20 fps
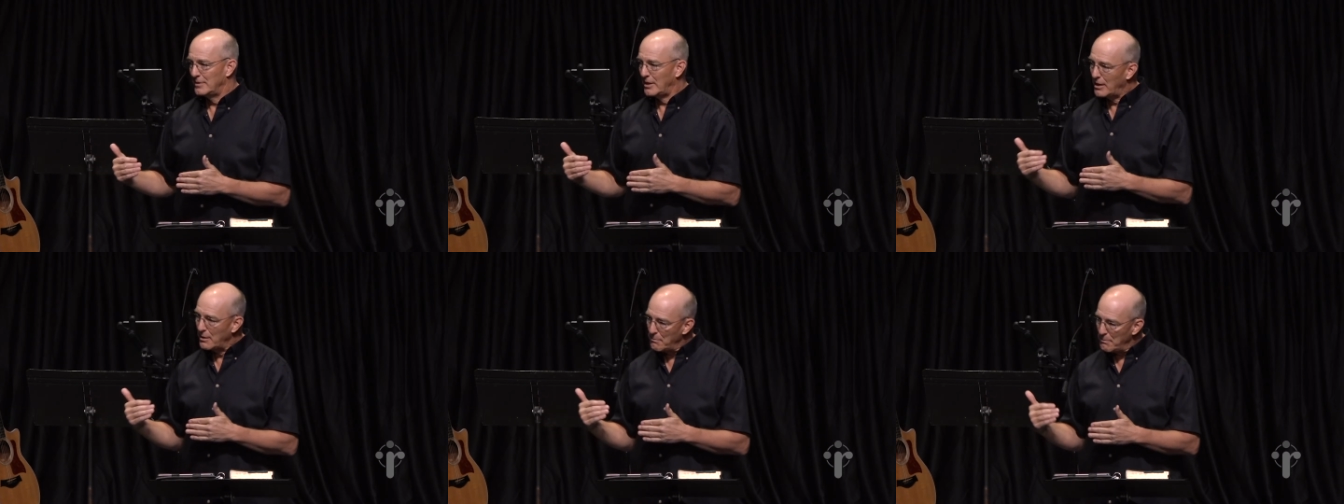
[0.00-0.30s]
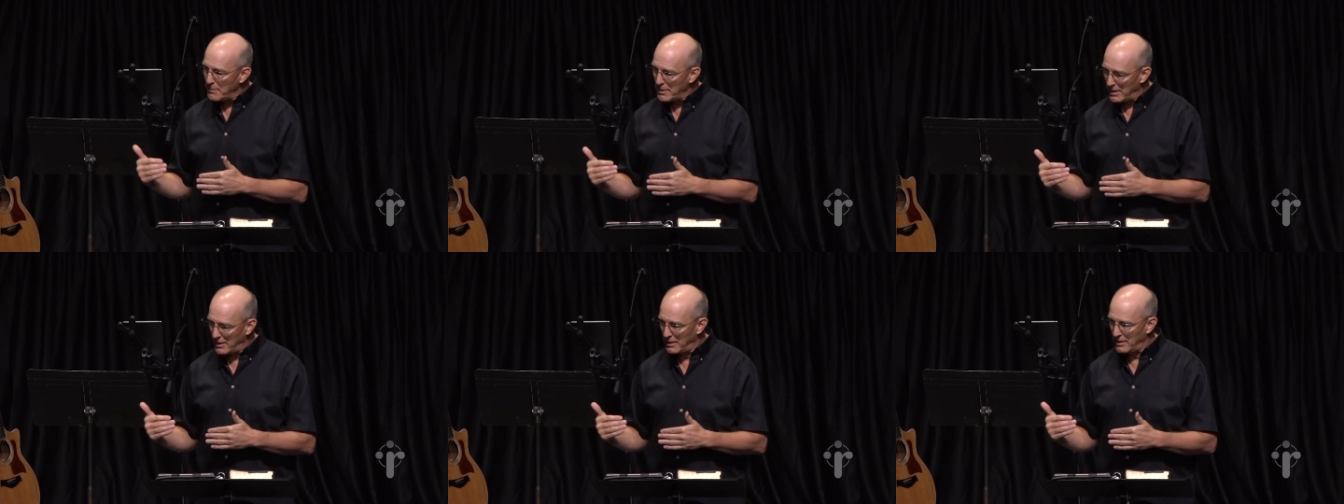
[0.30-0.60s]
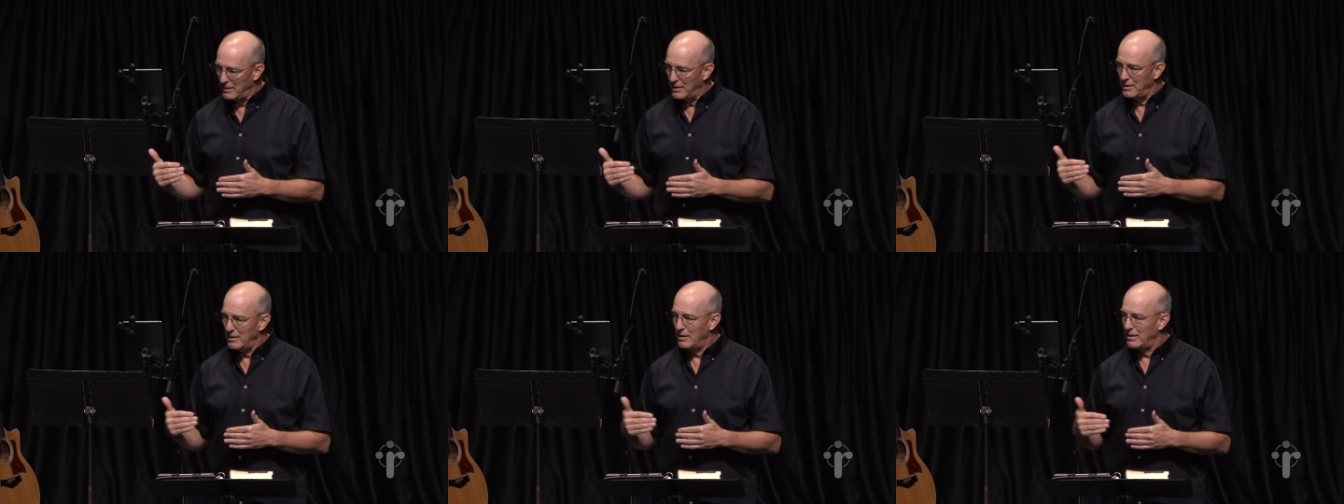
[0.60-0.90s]

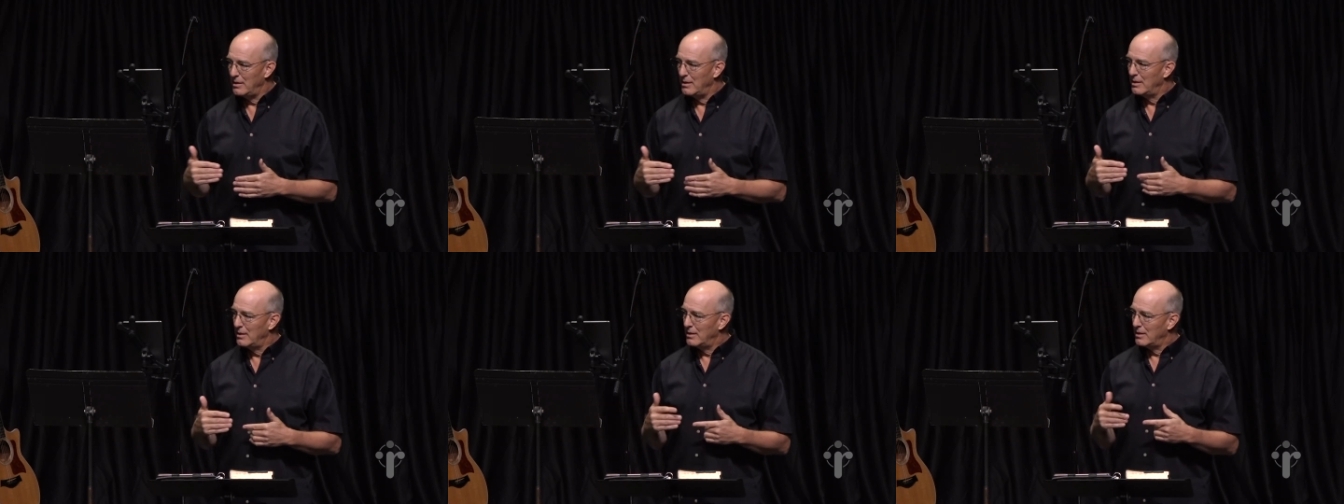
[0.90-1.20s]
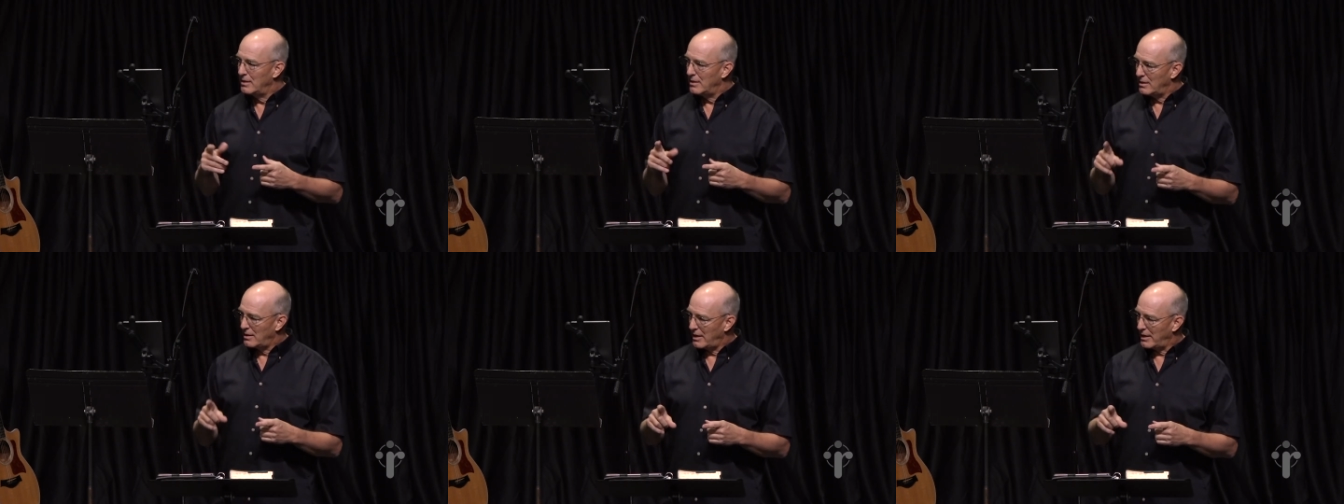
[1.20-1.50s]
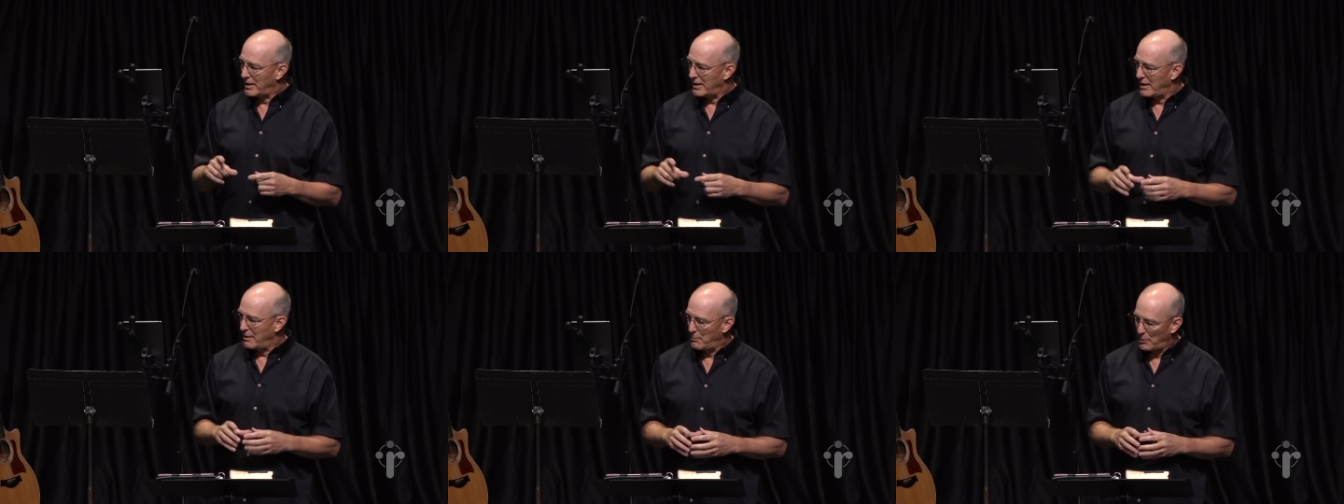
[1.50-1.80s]
committed
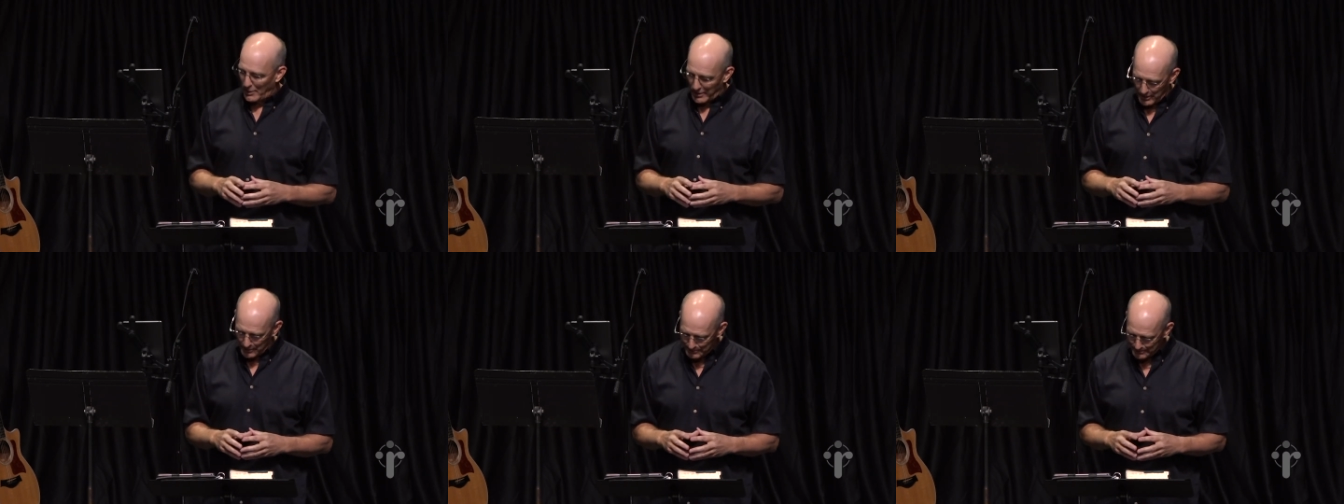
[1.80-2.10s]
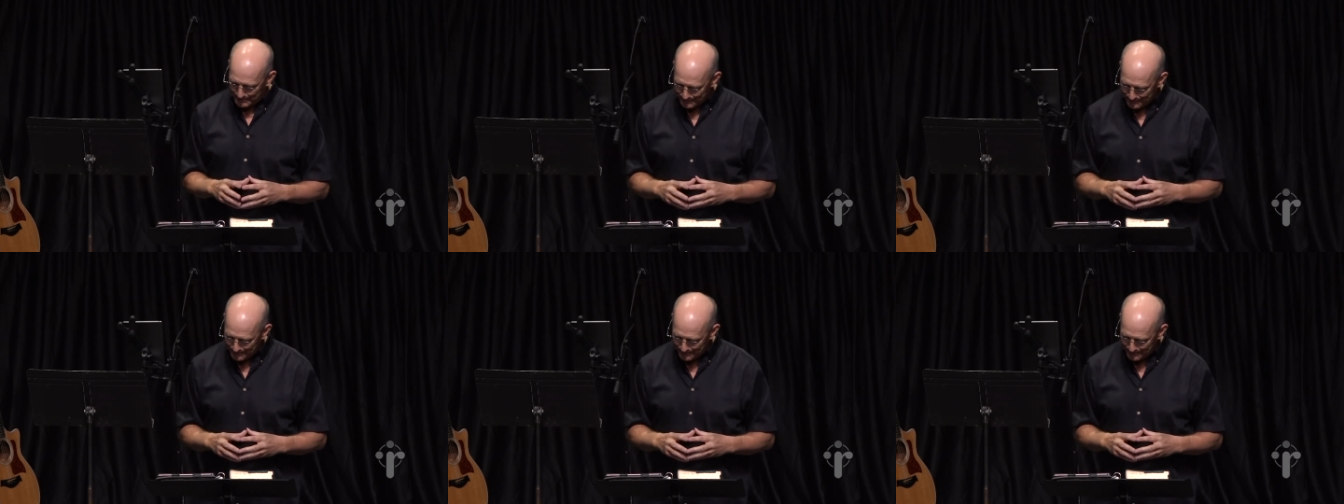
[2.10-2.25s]
like Abraham.